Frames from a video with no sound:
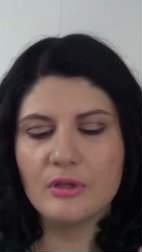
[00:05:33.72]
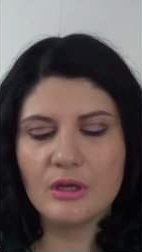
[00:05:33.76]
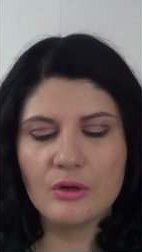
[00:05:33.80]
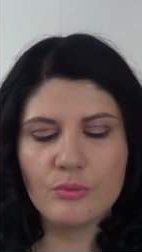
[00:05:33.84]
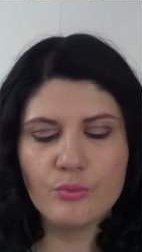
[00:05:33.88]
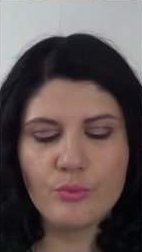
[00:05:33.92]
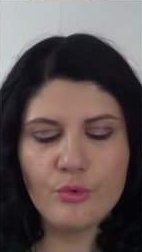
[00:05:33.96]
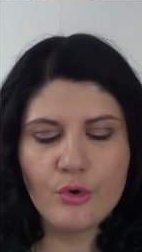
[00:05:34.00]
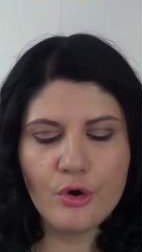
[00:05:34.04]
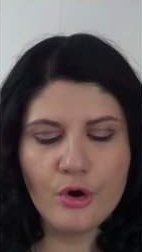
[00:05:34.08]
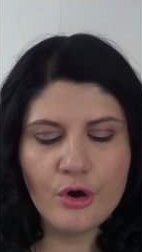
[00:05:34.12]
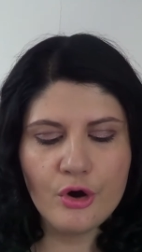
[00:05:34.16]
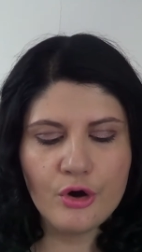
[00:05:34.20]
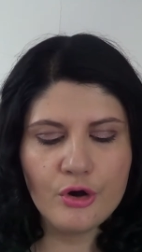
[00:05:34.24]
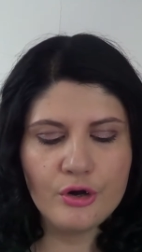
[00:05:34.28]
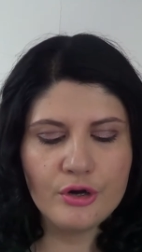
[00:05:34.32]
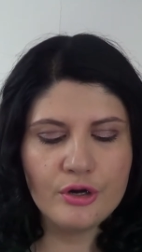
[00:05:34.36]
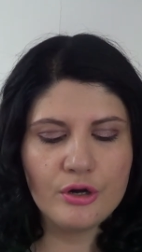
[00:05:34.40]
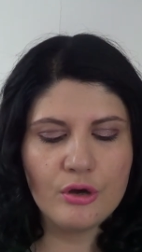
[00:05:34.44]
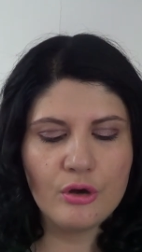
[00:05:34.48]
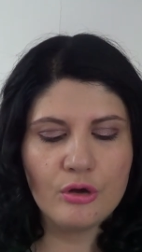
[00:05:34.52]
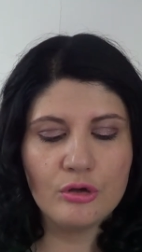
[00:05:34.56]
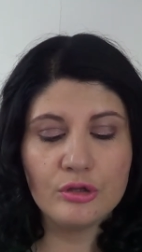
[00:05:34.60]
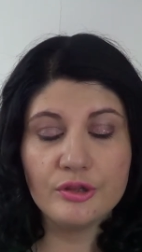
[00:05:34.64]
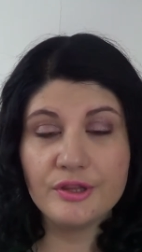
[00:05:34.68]

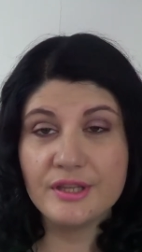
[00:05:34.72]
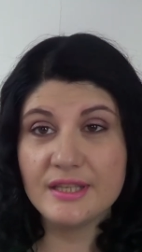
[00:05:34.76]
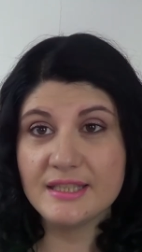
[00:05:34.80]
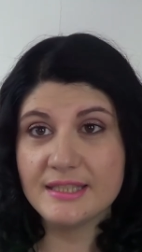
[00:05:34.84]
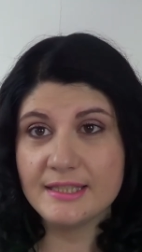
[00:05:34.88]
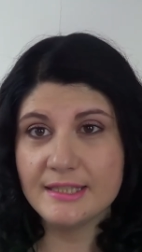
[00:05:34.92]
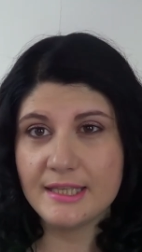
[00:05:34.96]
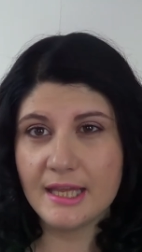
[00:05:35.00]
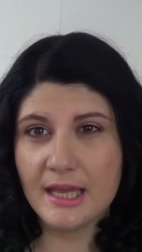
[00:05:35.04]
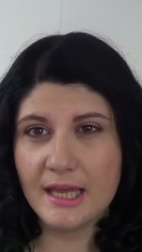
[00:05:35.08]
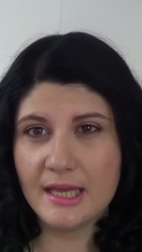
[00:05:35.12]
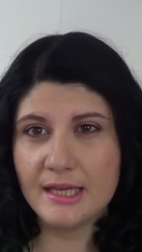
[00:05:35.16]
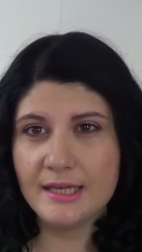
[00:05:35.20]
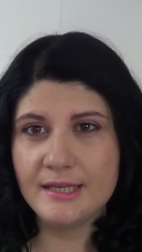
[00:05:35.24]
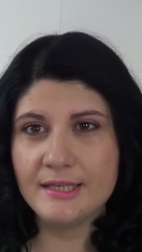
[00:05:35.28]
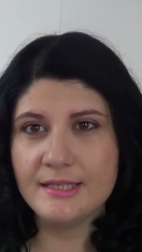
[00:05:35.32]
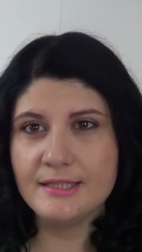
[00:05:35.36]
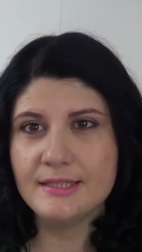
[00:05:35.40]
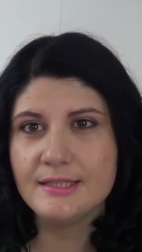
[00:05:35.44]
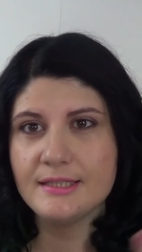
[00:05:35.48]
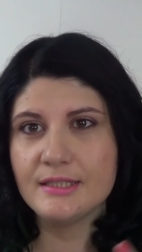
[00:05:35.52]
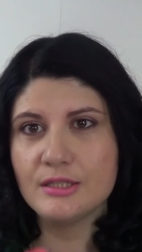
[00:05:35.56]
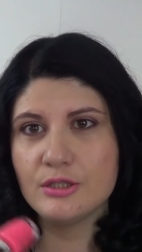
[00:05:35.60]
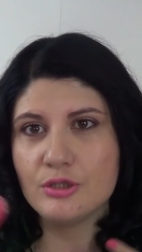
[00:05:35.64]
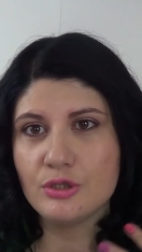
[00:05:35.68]
worn all these
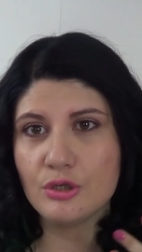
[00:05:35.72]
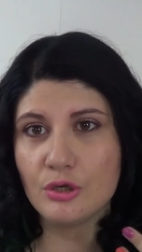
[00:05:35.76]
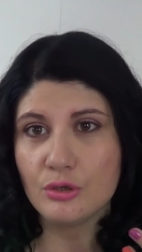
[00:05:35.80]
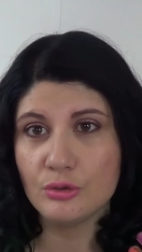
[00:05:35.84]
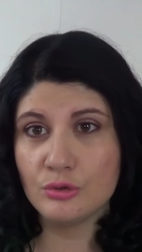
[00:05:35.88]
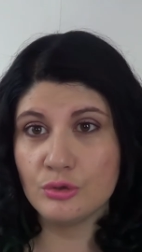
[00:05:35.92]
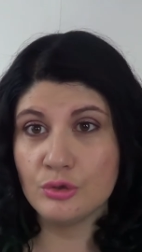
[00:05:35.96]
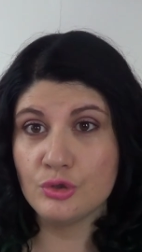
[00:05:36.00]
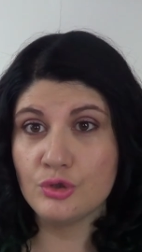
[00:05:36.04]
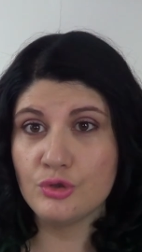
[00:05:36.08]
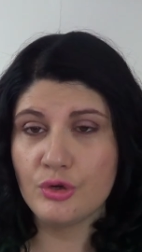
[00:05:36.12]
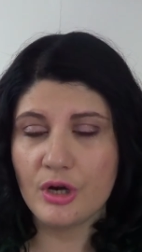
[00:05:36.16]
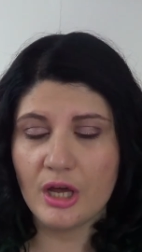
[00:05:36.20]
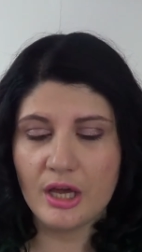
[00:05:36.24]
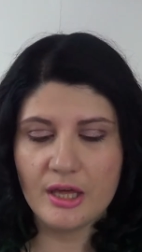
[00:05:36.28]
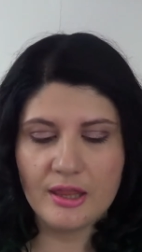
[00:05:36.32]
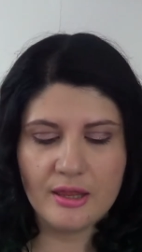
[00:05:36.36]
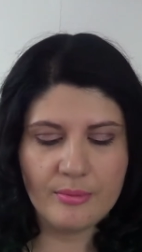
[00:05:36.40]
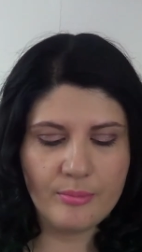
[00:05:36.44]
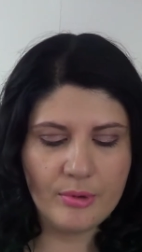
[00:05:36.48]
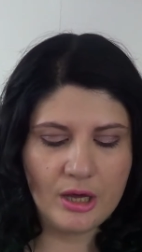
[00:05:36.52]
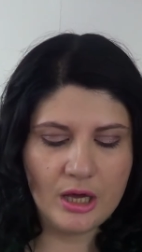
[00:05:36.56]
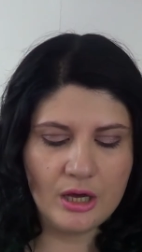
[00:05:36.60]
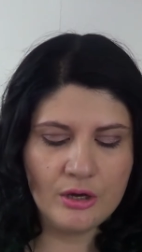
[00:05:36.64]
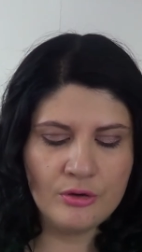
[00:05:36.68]
days so to try
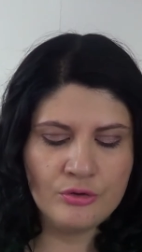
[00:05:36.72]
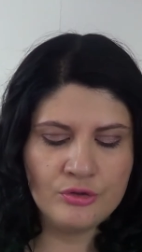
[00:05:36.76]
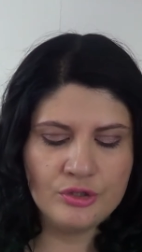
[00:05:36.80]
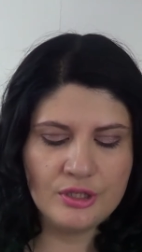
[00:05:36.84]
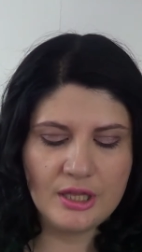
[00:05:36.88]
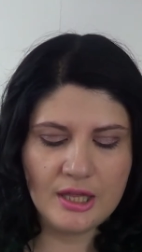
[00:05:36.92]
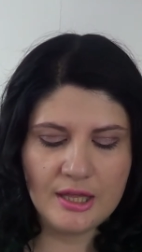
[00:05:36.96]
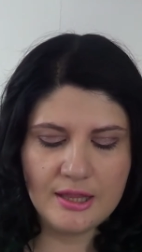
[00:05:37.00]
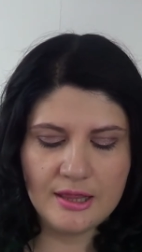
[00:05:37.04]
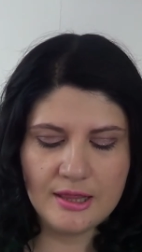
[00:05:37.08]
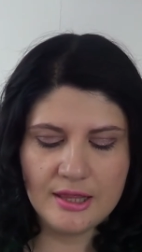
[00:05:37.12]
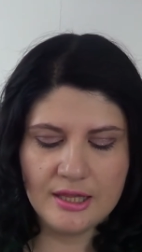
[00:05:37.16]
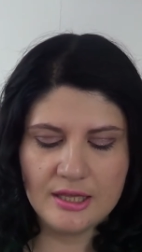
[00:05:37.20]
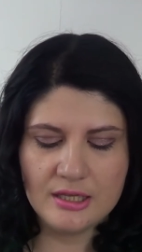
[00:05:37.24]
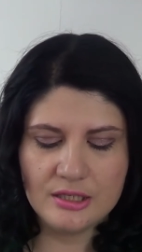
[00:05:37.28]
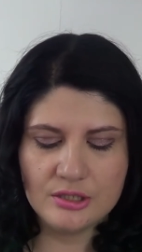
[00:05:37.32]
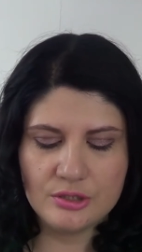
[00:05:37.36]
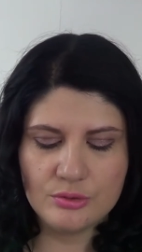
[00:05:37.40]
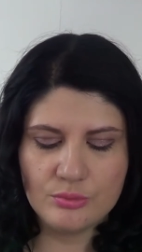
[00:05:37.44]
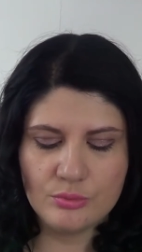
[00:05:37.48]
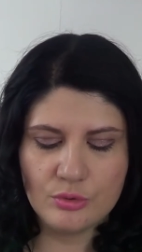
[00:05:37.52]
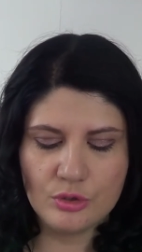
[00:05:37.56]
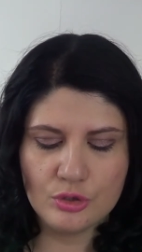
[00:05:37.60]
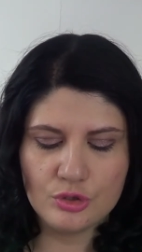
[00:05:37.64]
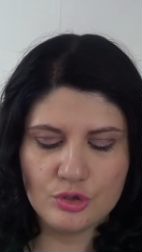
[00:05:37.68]
them out, and
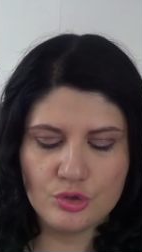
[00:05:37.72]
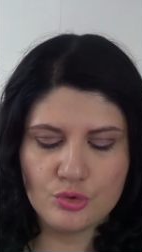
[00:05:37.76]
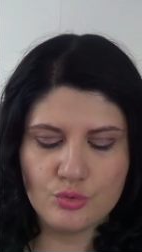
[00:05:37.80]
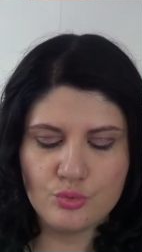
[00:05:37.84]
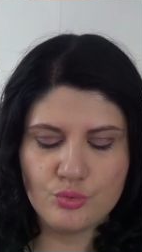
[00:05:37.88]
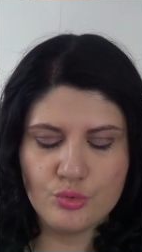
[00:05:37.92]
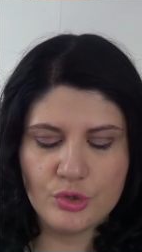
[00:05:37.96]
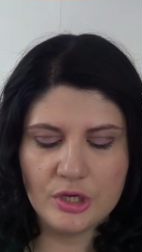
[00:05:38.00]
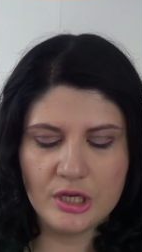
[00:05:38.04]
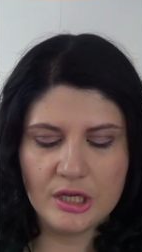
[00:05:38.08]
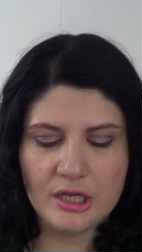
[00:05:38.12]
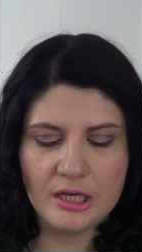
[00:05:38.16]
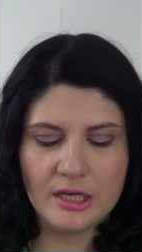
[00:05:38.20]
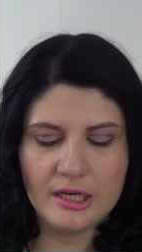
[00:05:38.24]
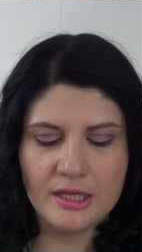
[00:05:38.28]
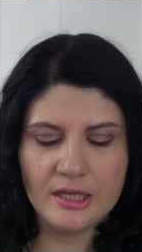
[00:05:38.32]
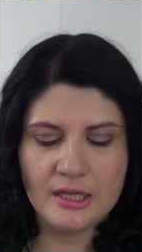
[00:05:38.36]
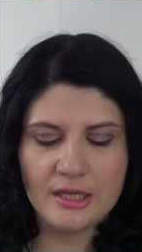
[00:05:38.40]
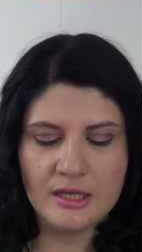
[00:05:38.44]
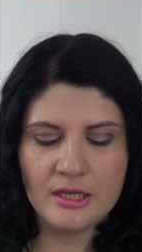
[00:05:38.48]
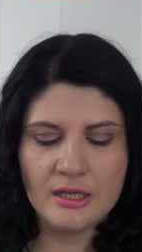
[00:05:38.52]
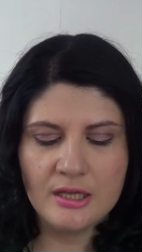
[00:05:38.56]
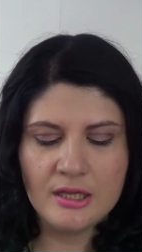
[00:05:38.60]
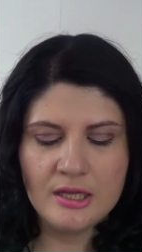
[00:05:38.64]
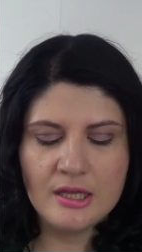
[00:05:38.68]
this was
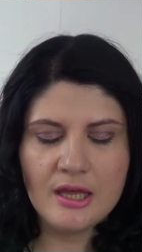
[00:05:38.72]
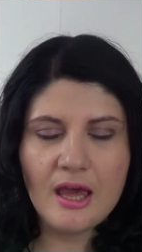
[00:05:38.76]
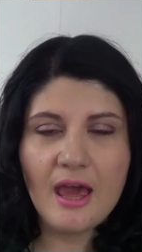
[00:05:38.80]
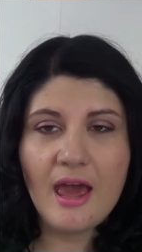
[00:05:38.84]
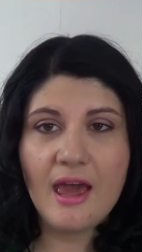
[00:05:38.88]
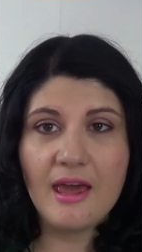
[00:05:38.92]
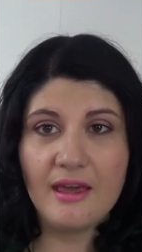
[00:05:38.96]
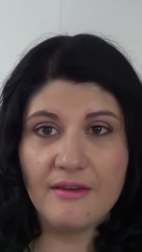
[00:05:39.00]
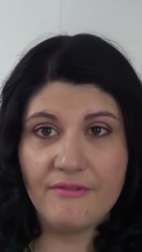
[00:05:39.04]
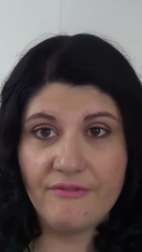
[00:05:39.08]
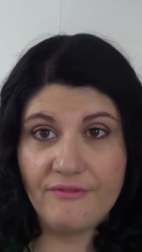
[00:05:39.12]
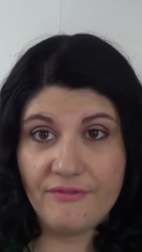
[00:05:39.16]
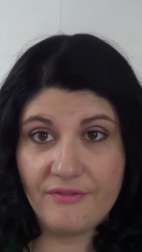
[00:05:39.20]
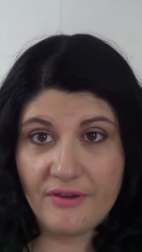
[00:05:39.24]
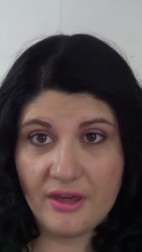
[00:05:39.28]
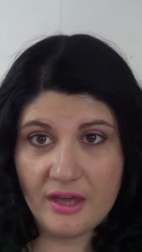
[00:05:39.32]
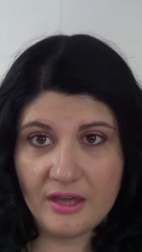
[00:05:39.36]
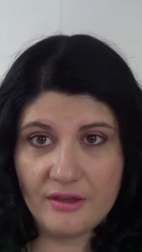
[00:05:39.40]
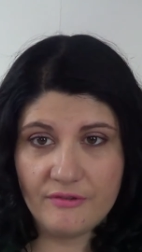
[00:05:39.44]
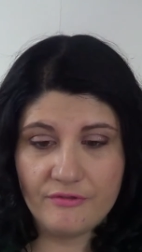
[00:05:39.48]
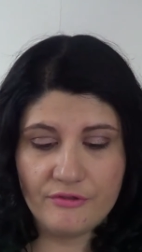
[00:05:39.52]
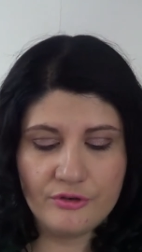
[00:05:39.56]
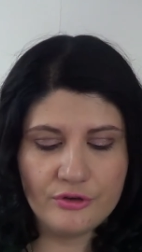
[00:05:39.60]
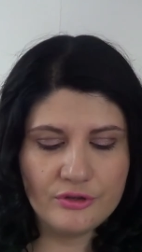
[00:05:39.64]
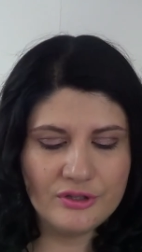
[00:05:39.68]
really a
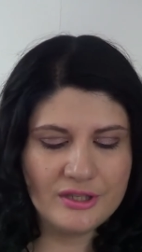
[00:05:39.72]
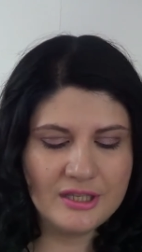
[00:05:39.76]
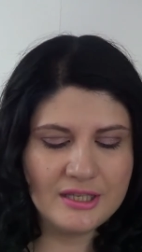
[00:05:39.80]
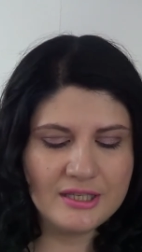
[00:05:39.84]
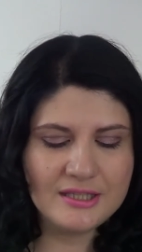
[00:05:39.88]
favorite.